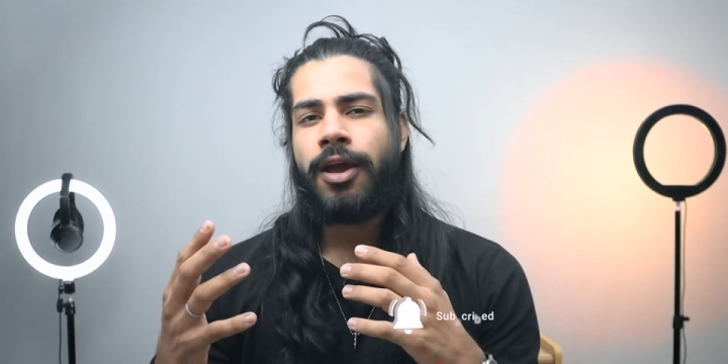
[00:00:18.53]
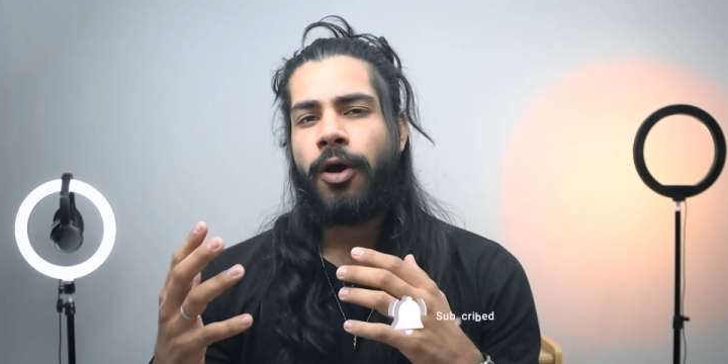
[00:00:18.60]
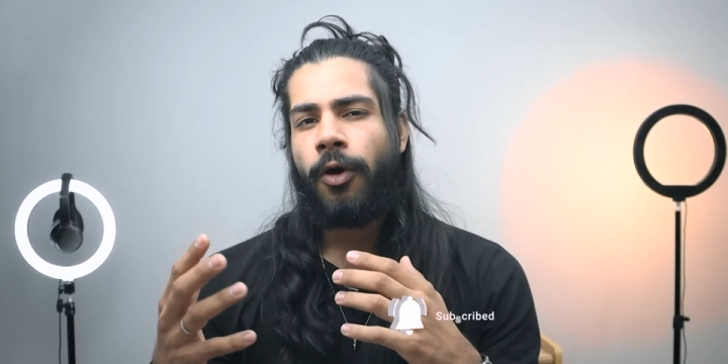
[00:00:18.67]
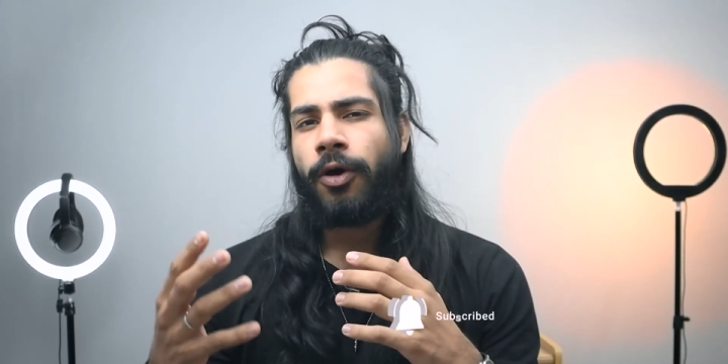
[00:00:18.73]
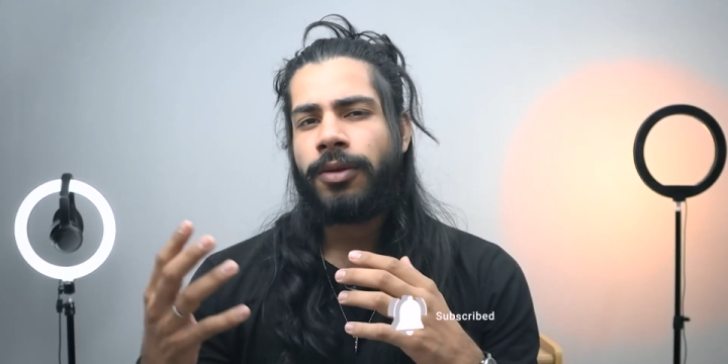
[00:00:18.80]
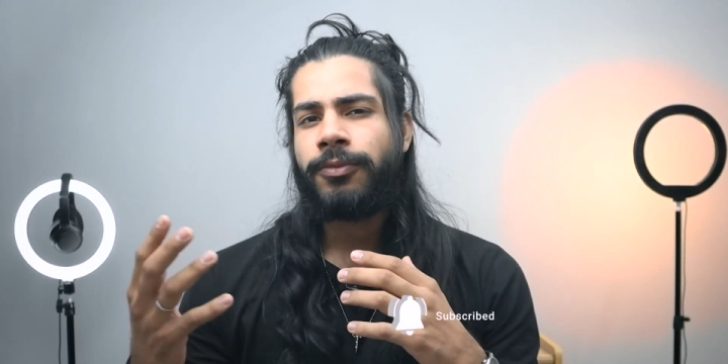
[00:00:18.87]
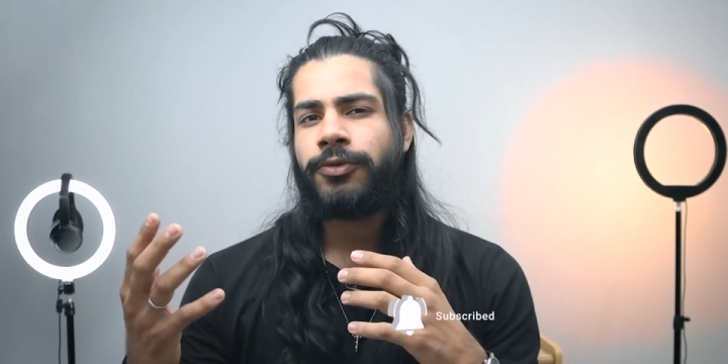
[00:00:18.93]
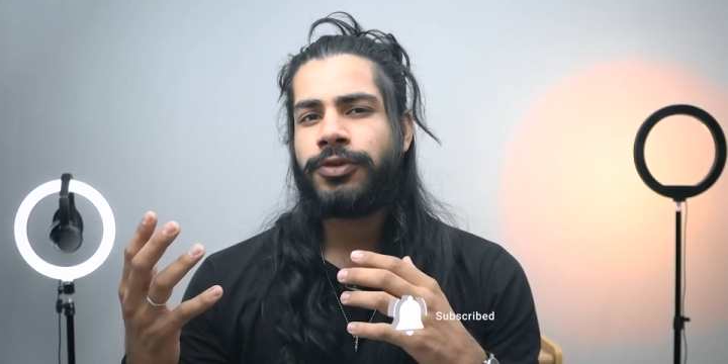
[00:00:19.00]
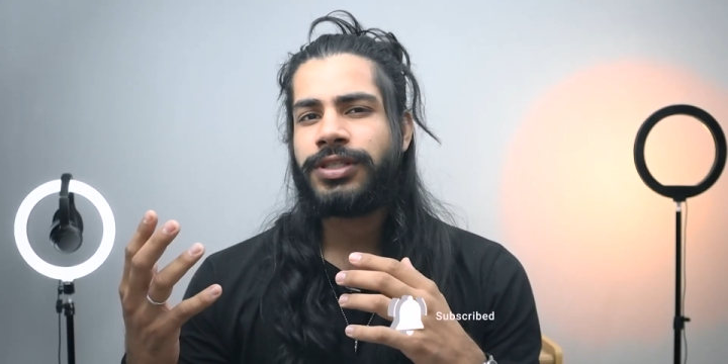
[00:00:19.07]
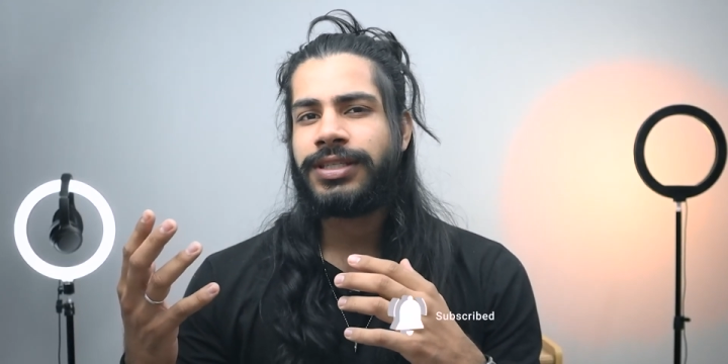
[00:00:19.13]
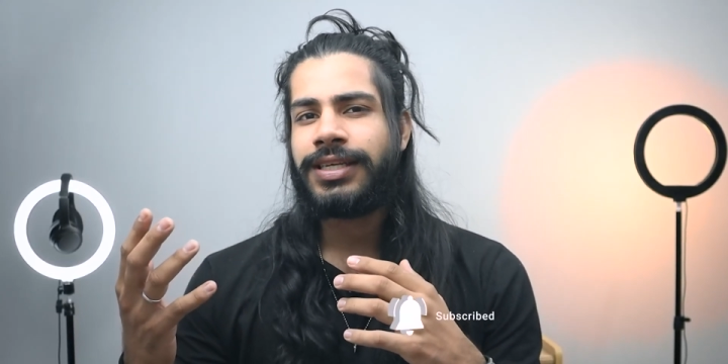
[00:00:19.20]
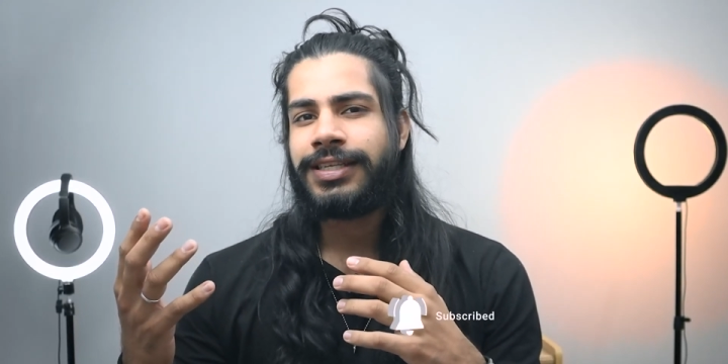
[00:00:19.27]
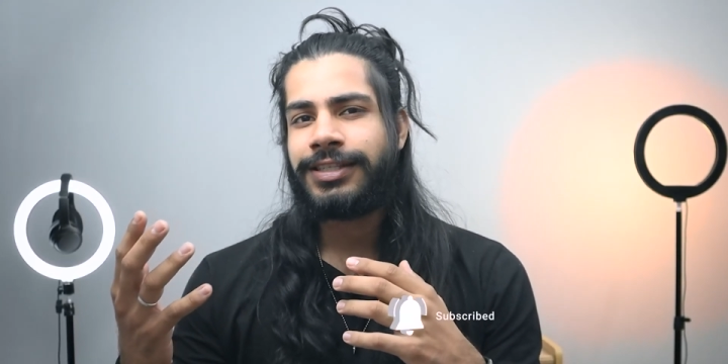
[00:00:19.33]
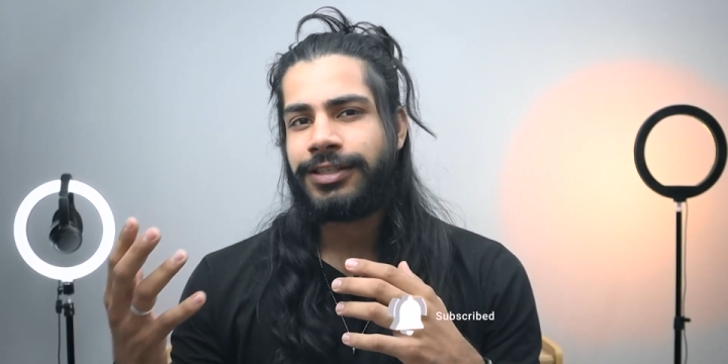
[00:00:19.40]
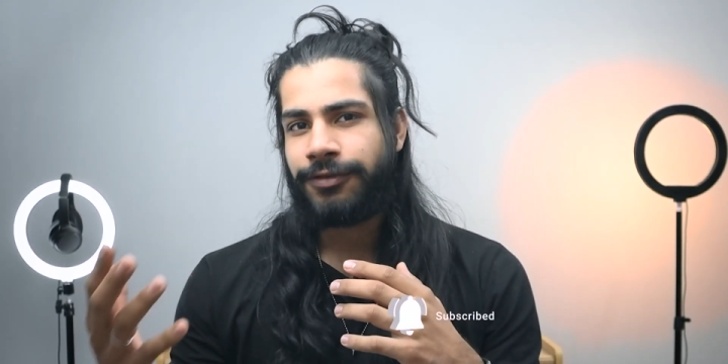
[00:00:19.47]
almost
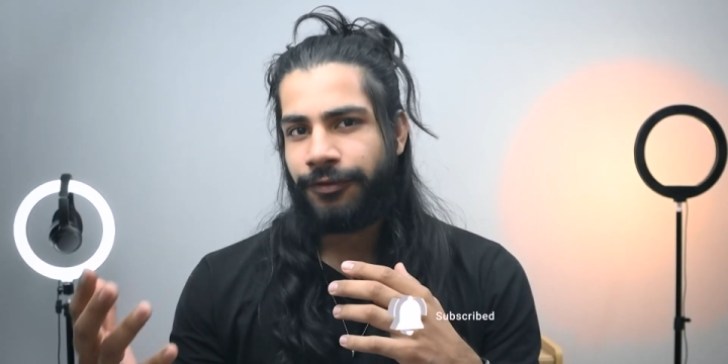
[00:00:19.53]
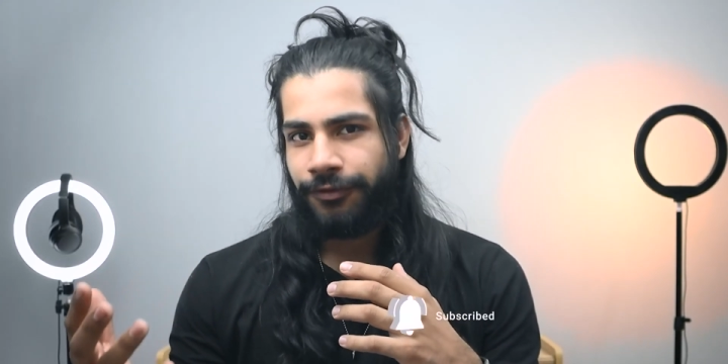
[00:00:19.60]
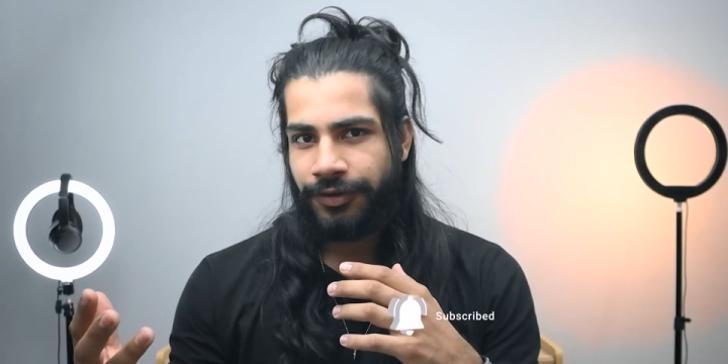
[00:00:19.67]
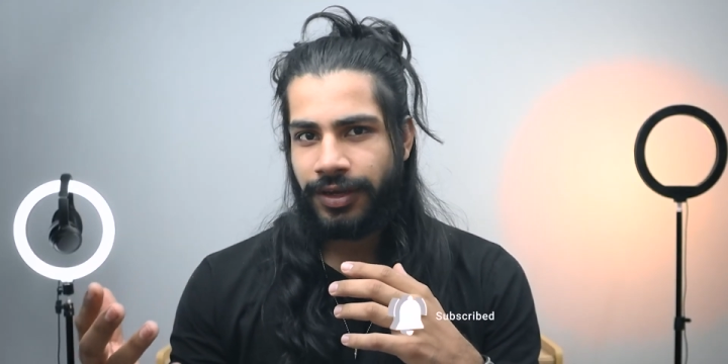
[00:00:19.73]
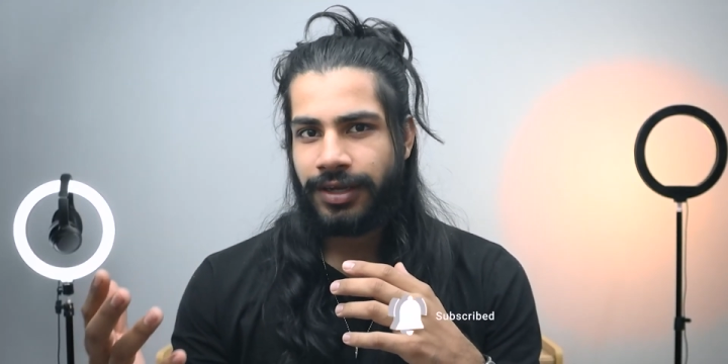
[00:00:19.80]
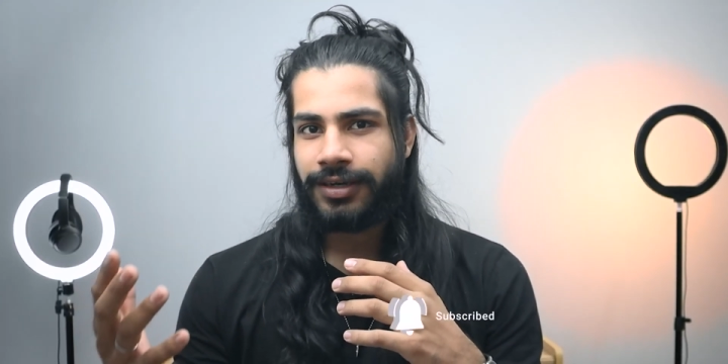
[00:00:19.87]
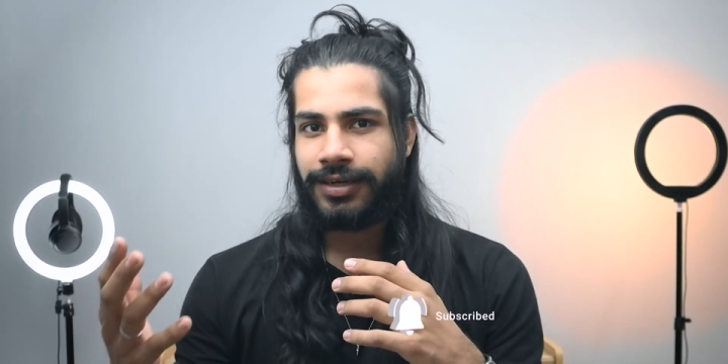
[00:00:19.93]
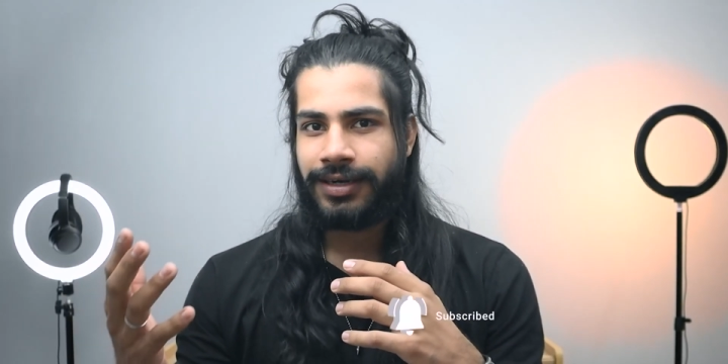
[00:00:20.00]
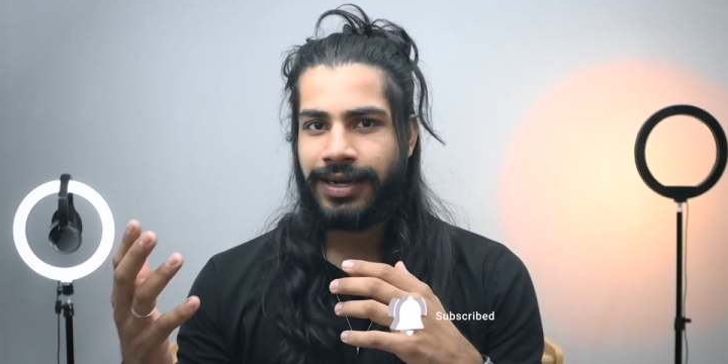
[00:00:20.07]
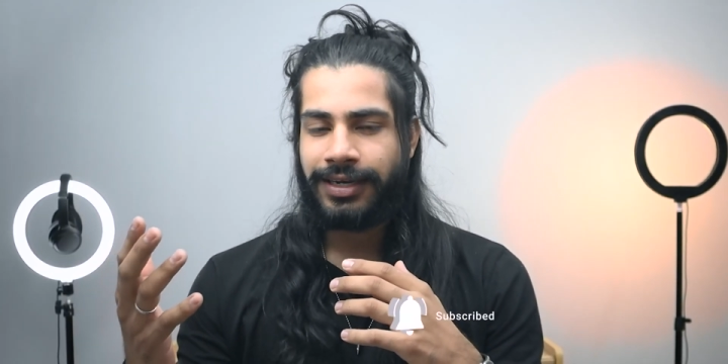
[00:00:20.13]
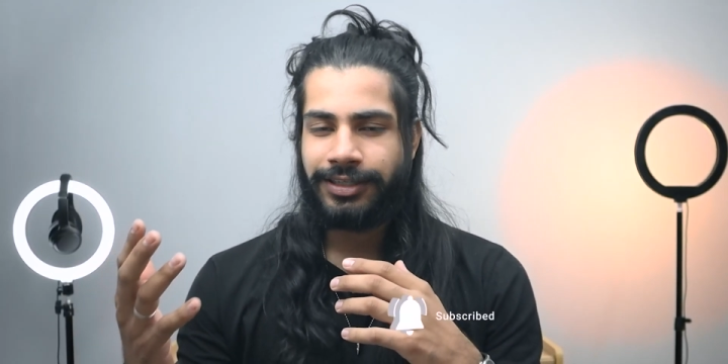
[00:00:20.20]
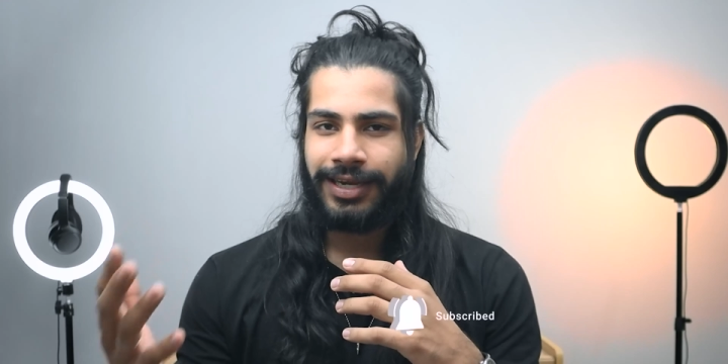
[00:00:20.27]
severe